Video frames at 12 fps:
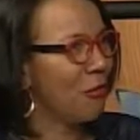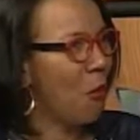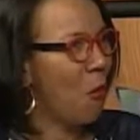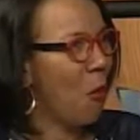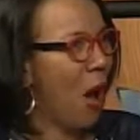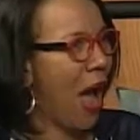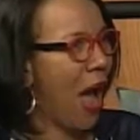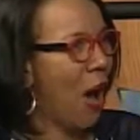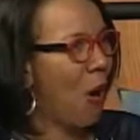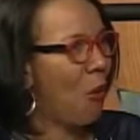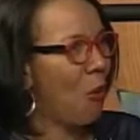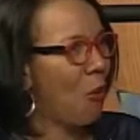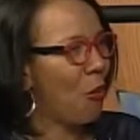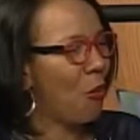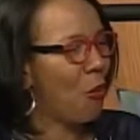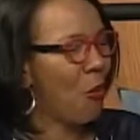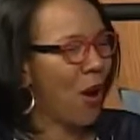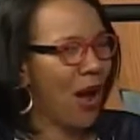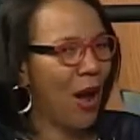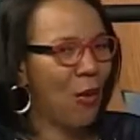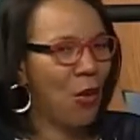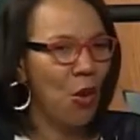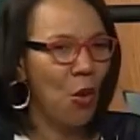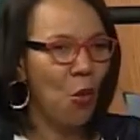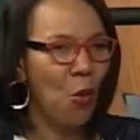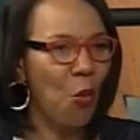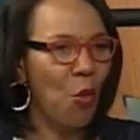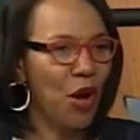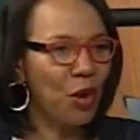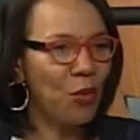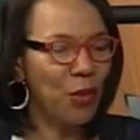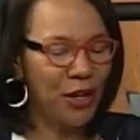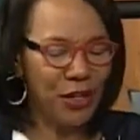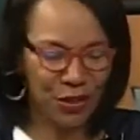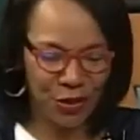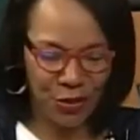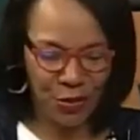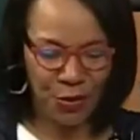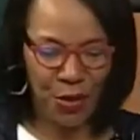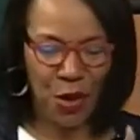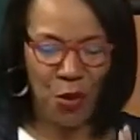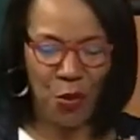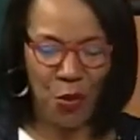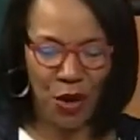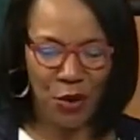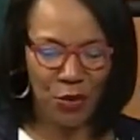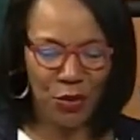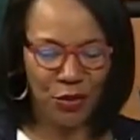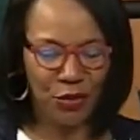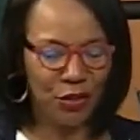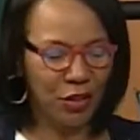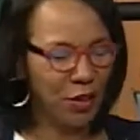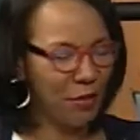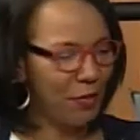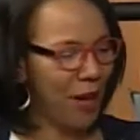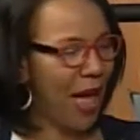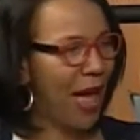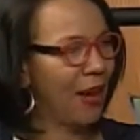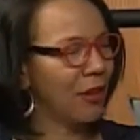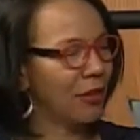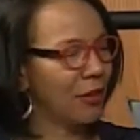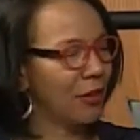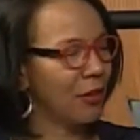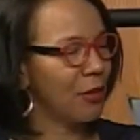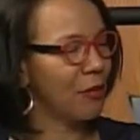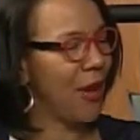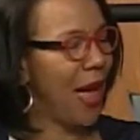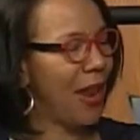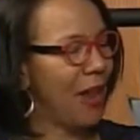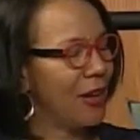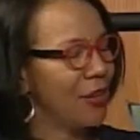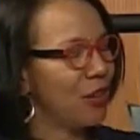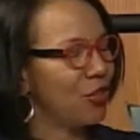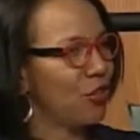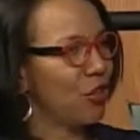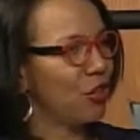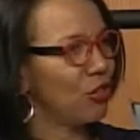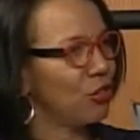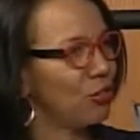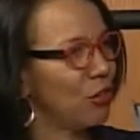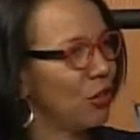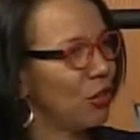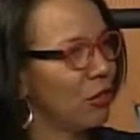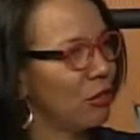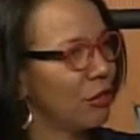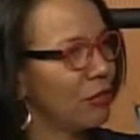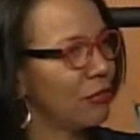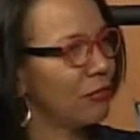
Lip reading: Yeah. Wow, wow. What do we do? What do we do to combat and discharge student loans?